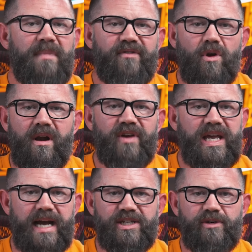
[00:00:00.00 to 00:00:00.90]
if you don't have a
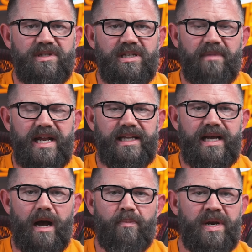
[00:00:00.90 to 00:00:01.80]
connection with somebody at the
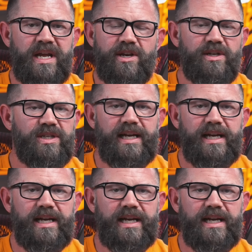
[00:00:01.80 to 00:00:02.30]
company and you just